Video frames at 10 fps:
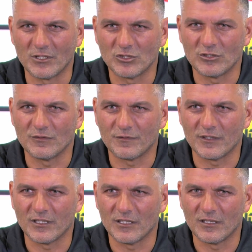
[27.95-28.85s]
We should
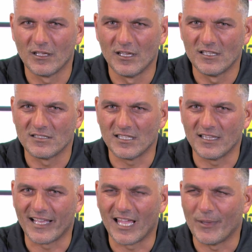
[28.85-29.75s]
have seen
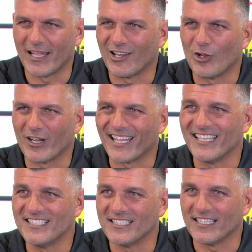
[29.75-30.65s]
the game out a lot
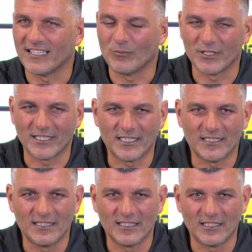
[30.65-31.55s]
easier than we did.